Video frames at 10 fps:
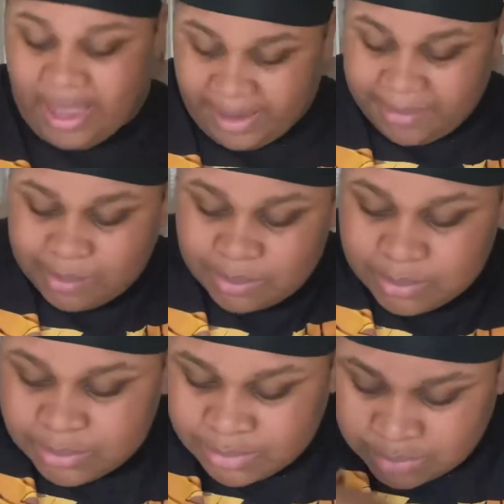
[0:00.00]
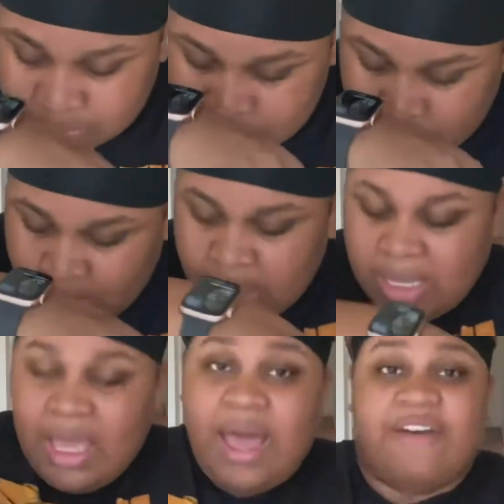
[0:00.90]
it.
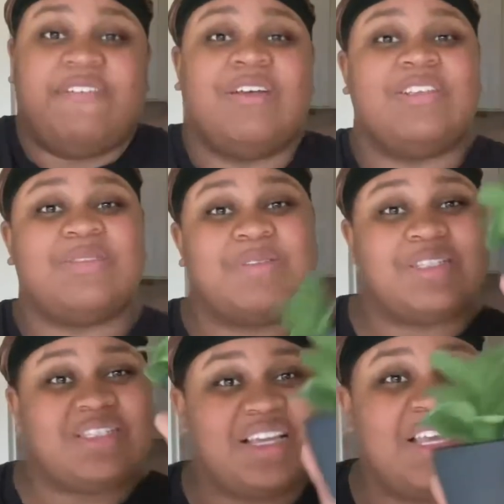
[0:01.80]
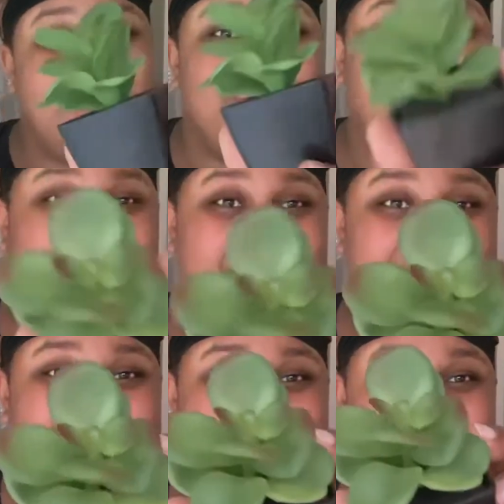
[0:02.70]
I found some succulent plants.